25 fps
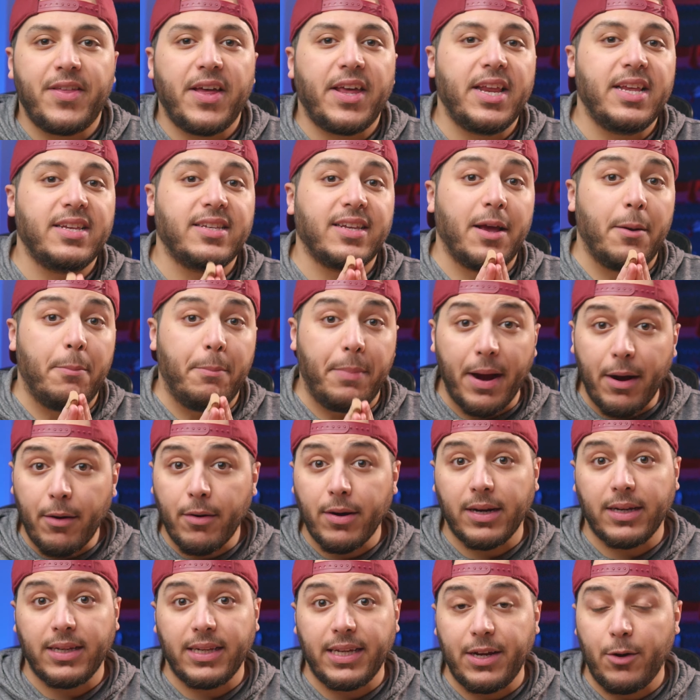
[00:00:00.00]
that is
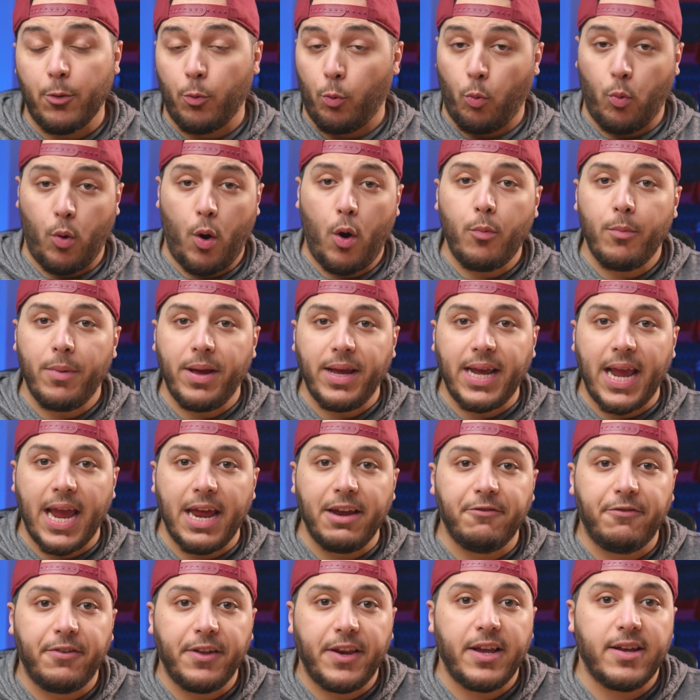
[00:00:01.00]
apparently roaming
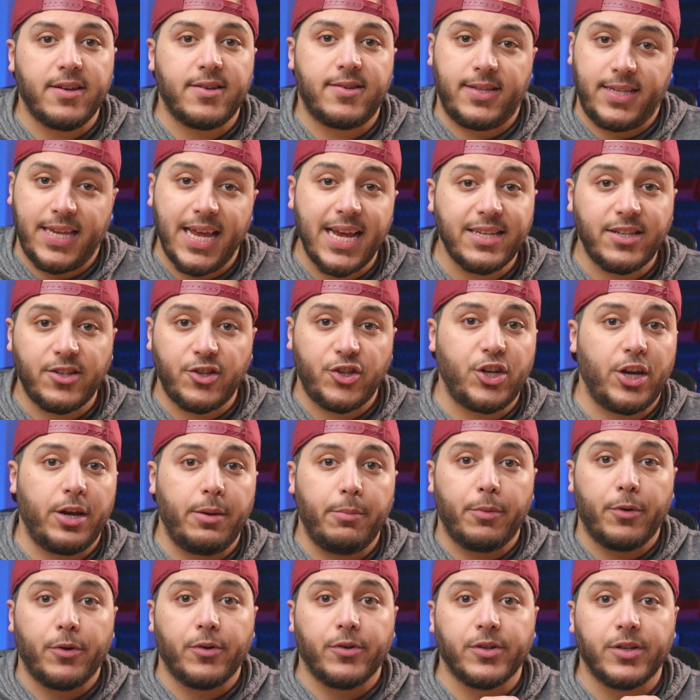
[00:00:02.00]
Nvidia's test
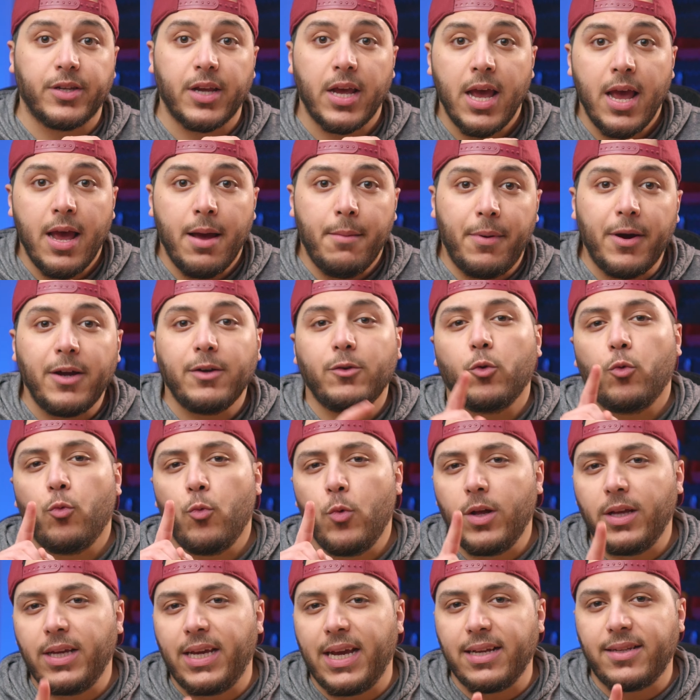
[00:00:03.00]
chambers, but
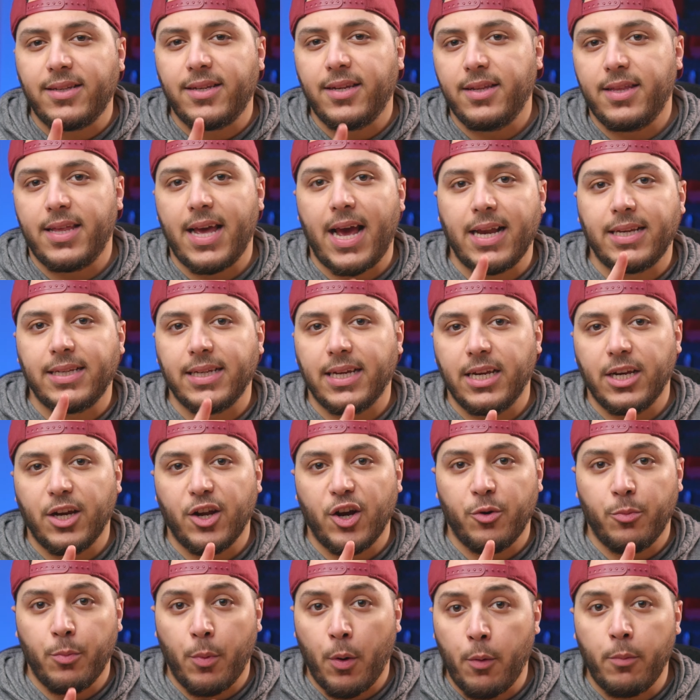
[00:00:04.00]
we'll get to that in
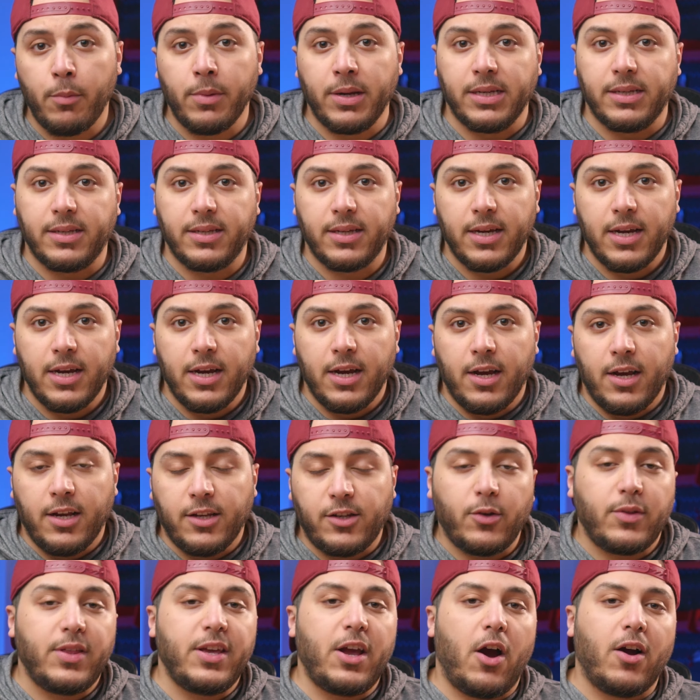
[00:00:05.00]
a moment.
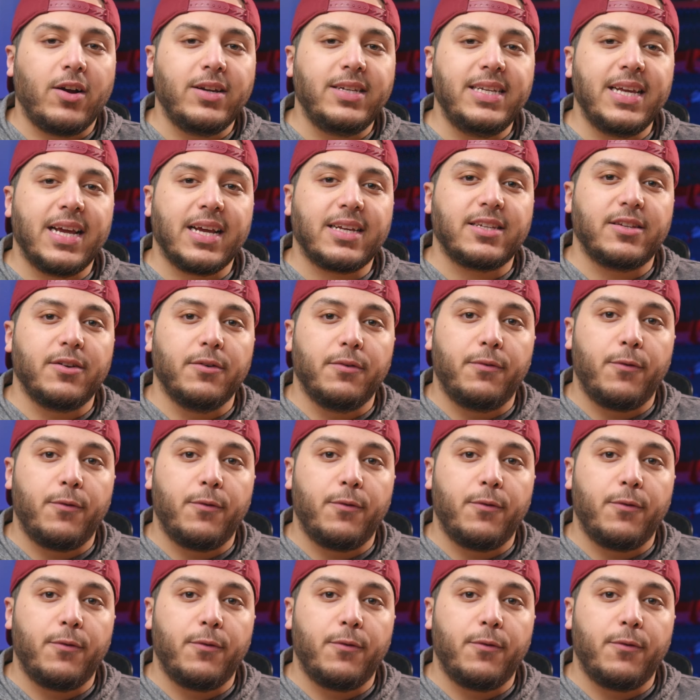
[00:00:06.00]
So the RTX